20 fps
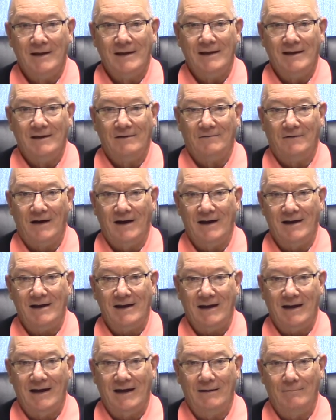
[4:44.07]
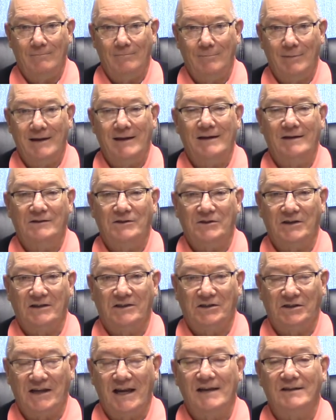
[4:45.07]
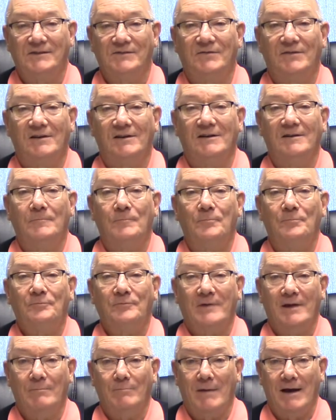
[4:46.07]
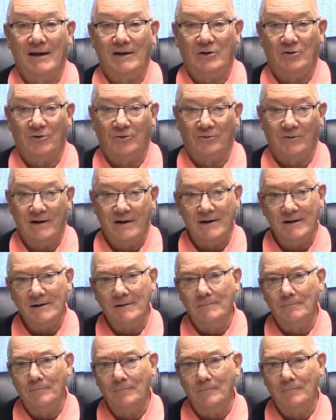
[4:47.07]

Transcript: If I am being successful in my career,